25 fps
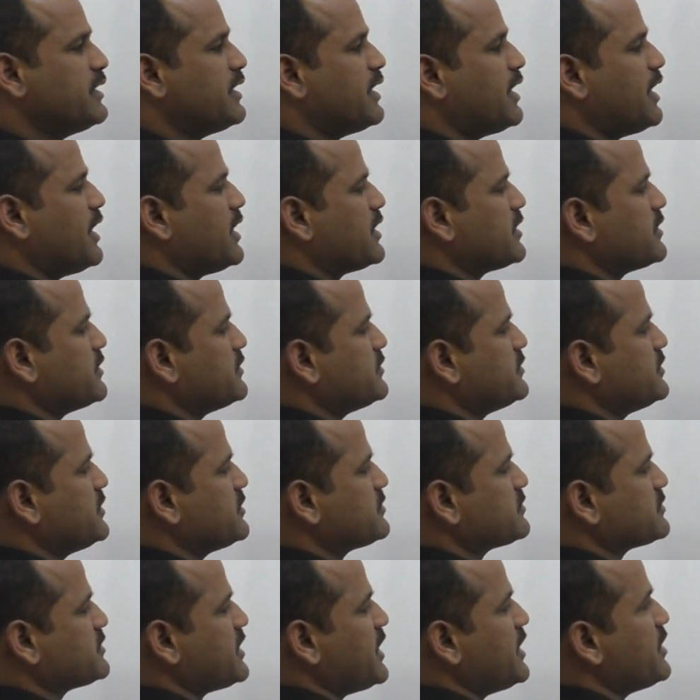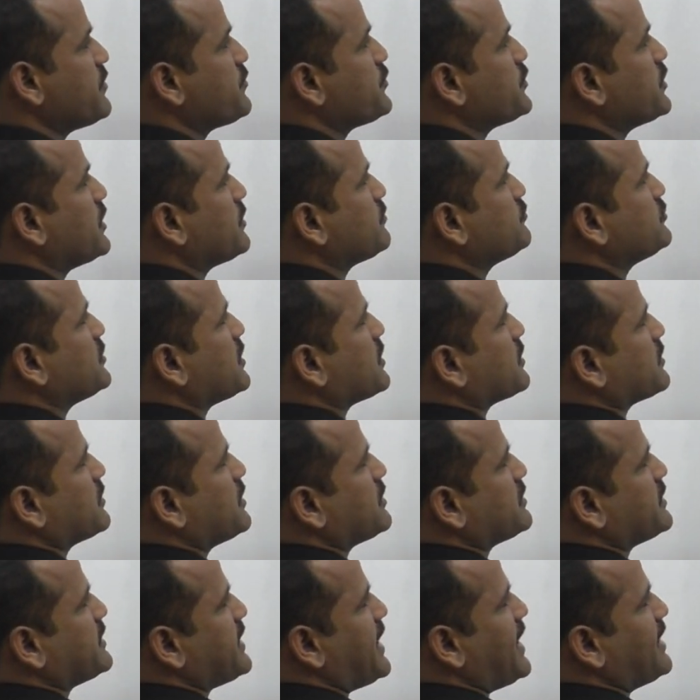and this side if you
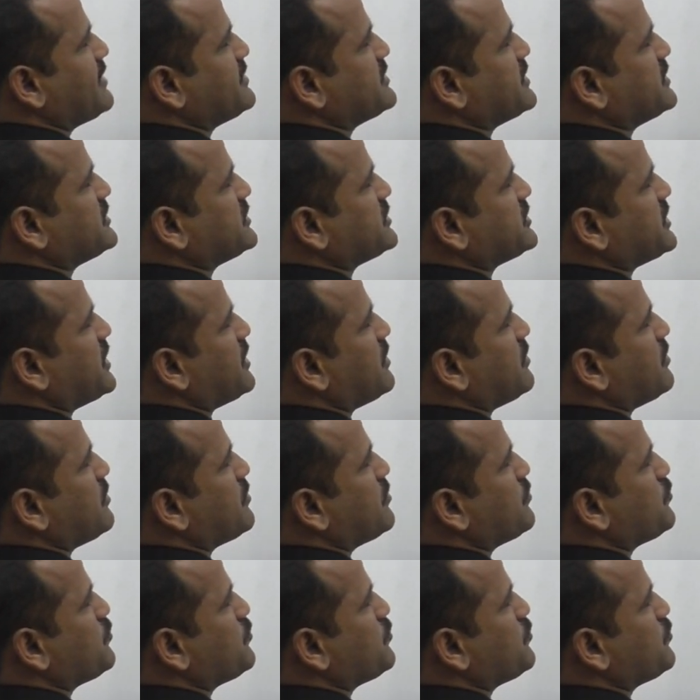observe tangential